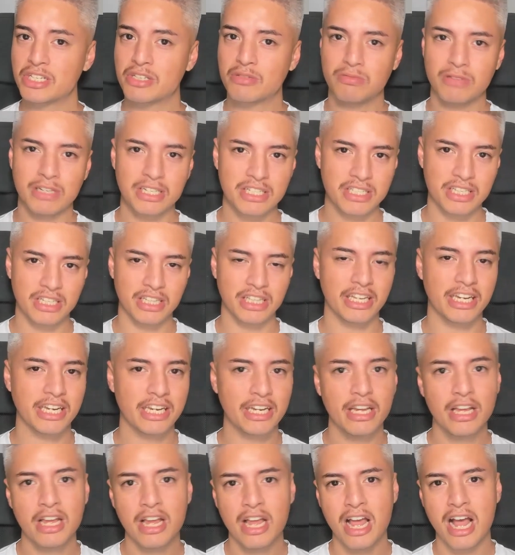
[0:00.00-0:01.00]
recently
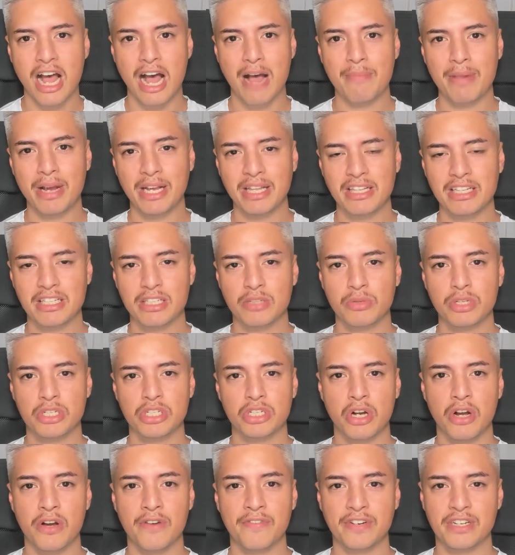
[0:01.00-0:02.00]
I made the switch
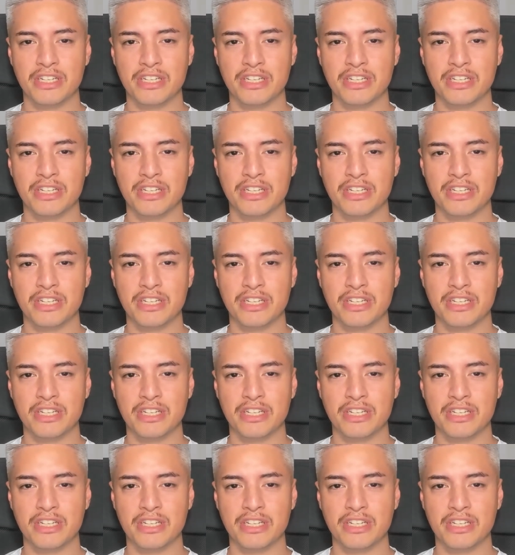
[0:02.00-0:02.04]
over to